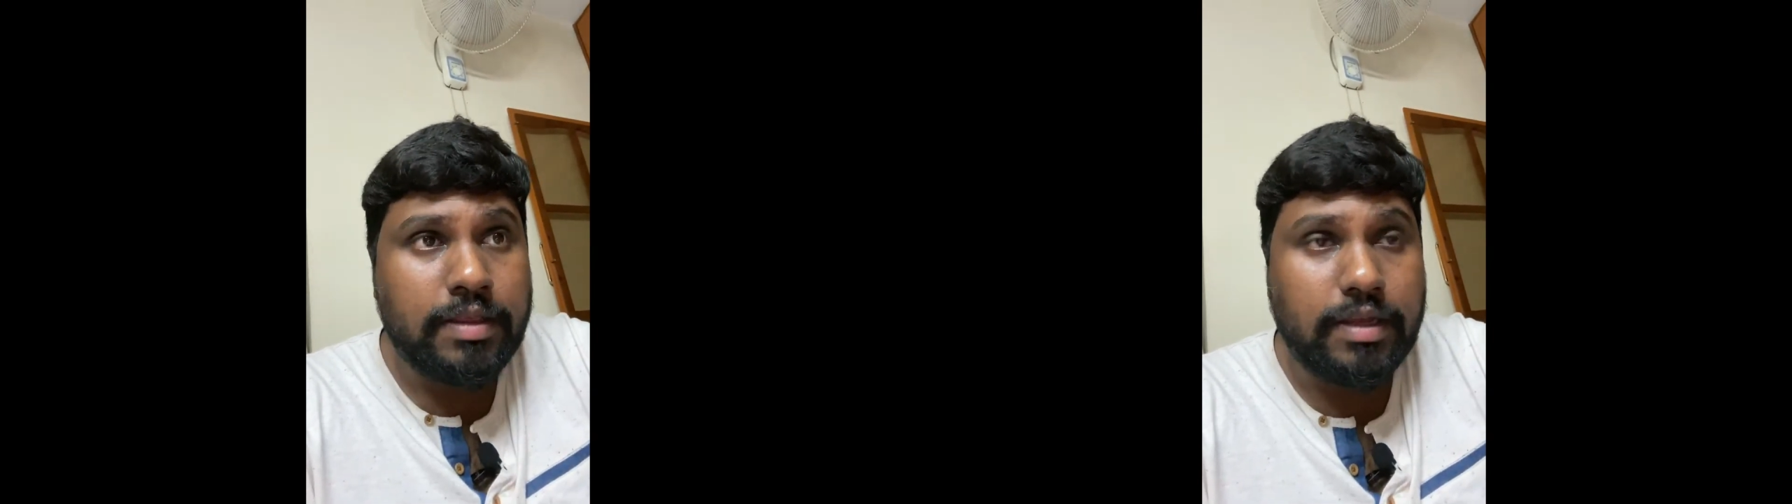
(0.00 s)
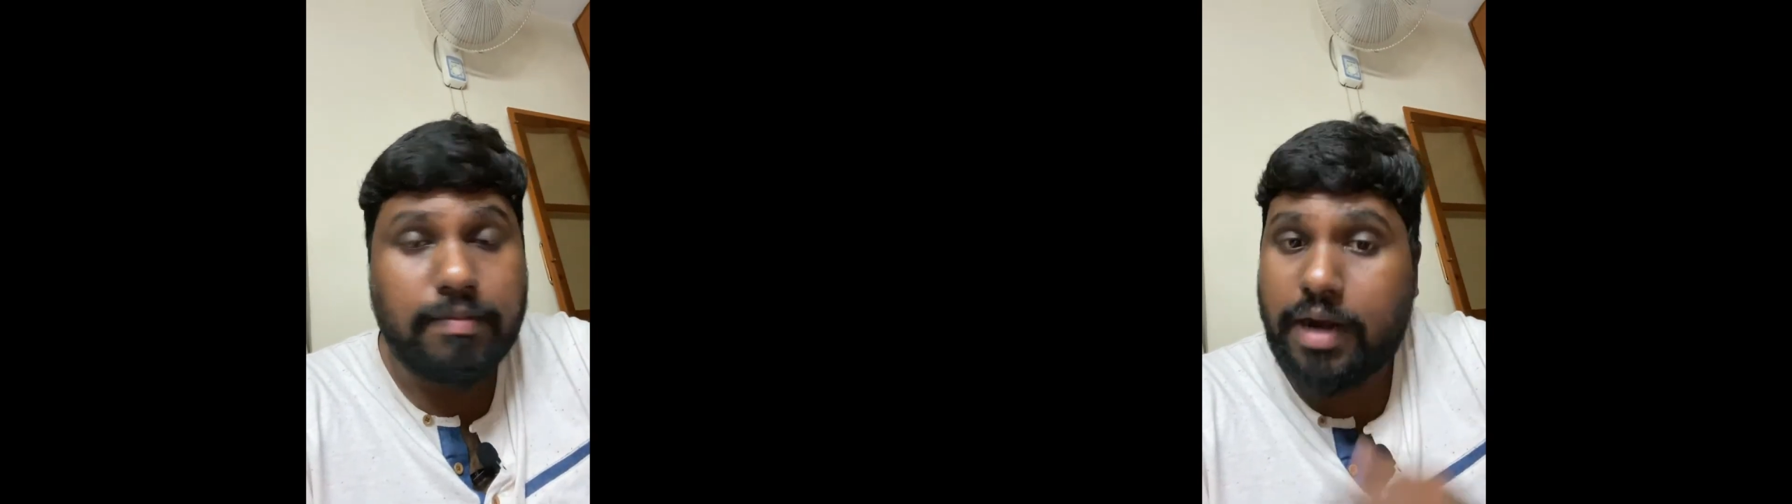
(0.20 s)

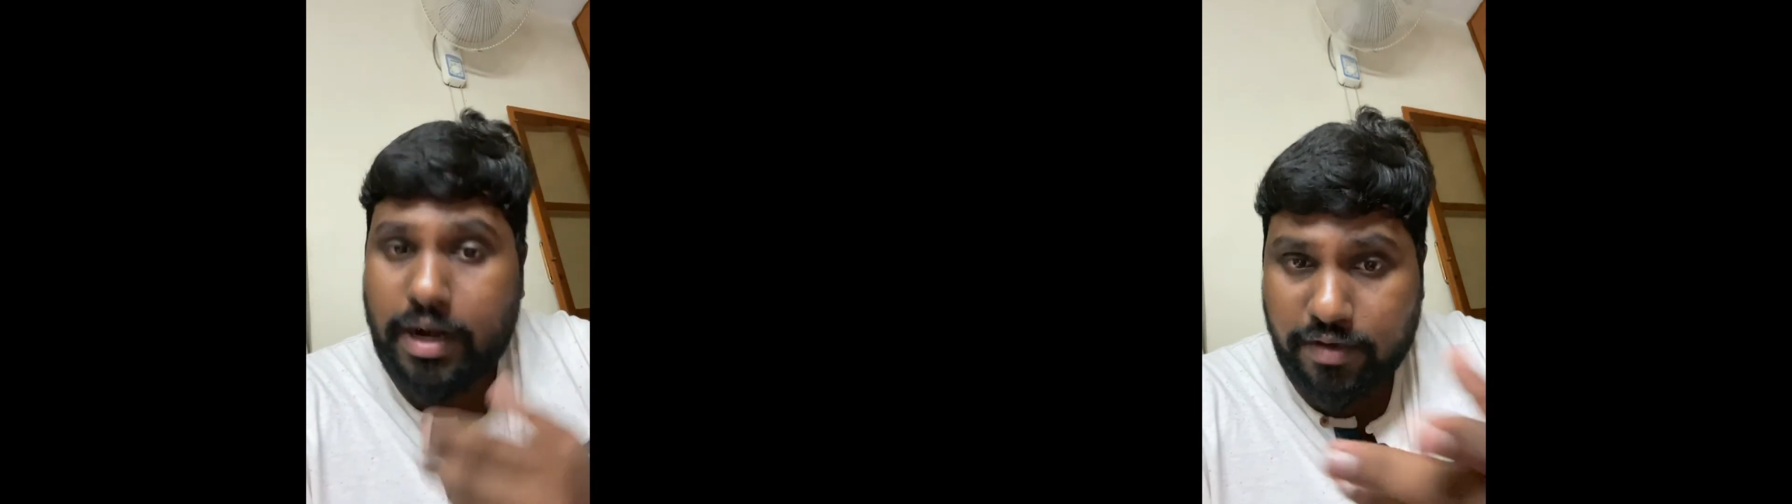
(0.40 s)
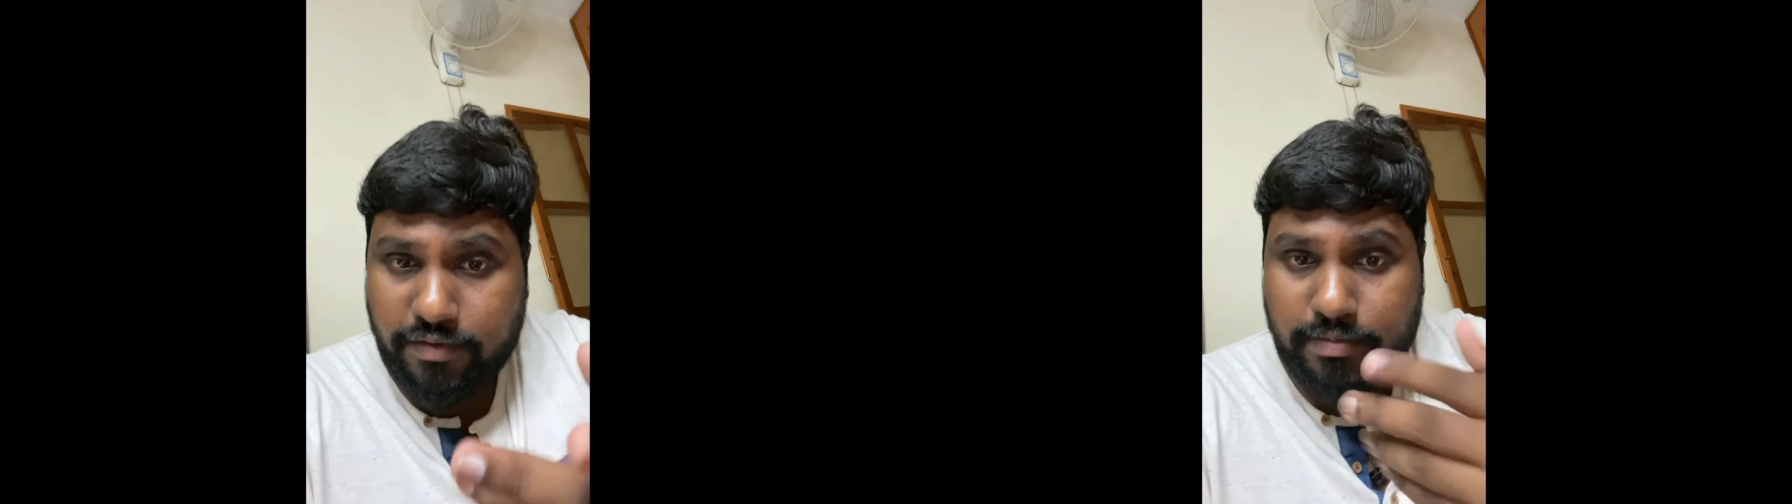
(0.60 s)
then
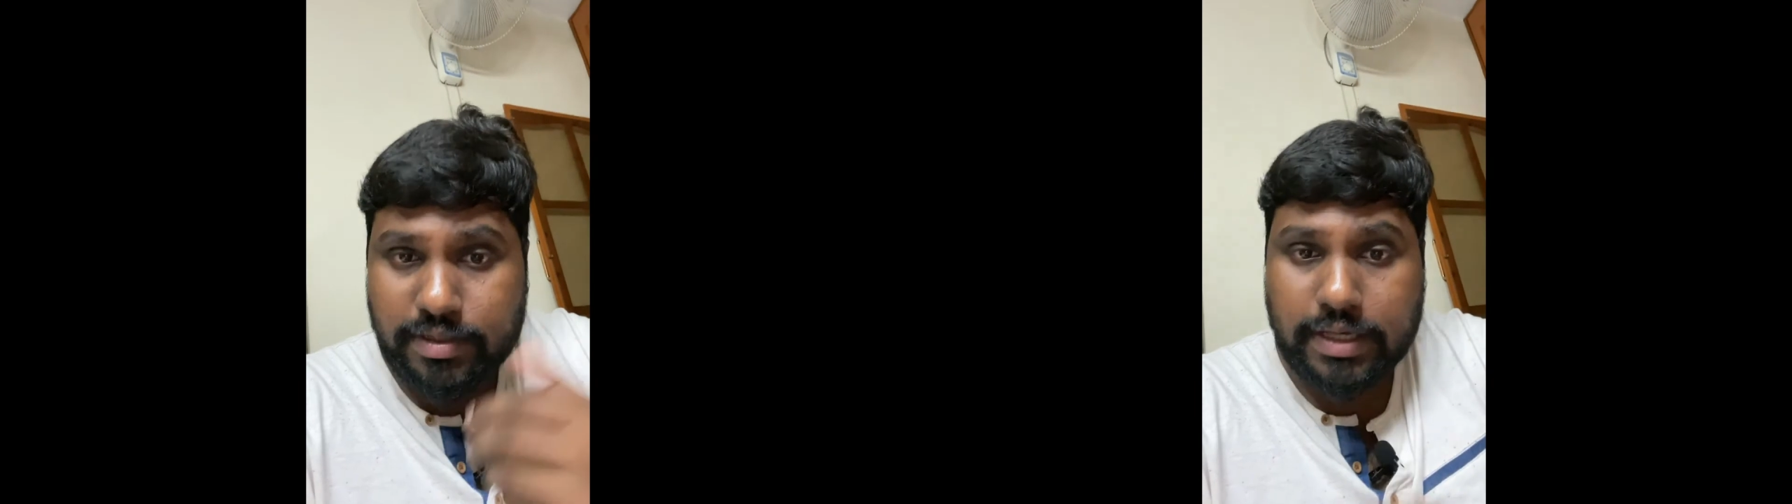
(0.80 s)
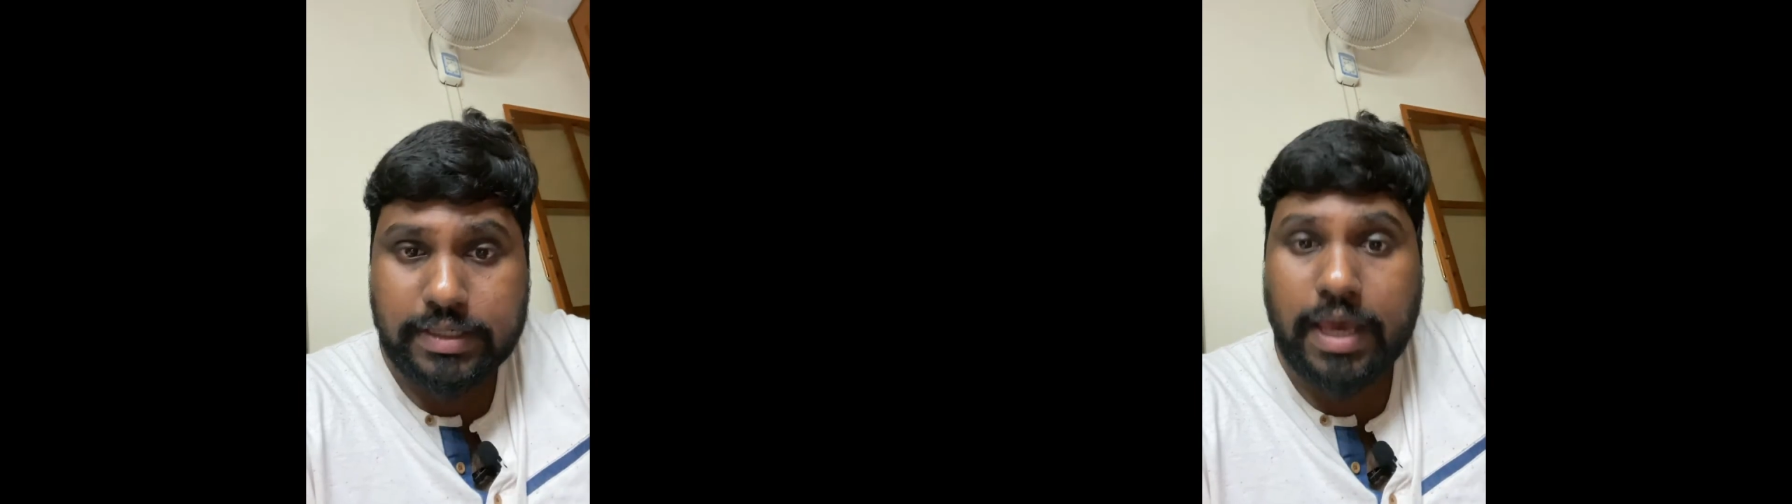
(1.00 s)
Marathi films like